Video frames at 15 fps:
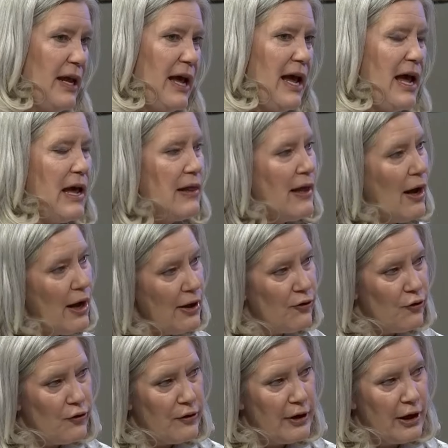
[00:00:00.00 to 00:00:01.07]
hey,
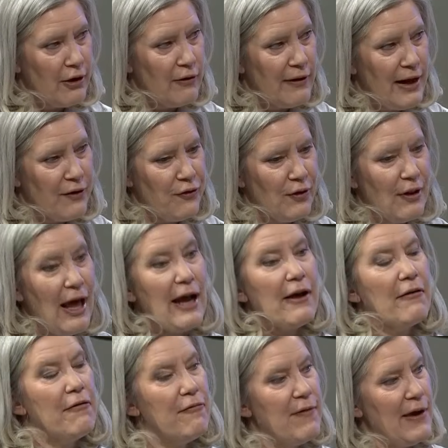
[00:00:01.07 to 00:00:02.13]
that's, you know, that's a
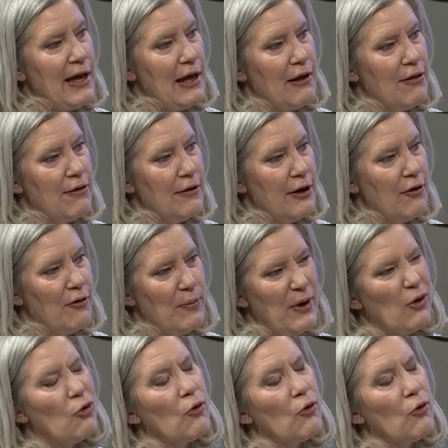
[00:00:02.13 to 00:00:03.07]
lack of faith, you know, been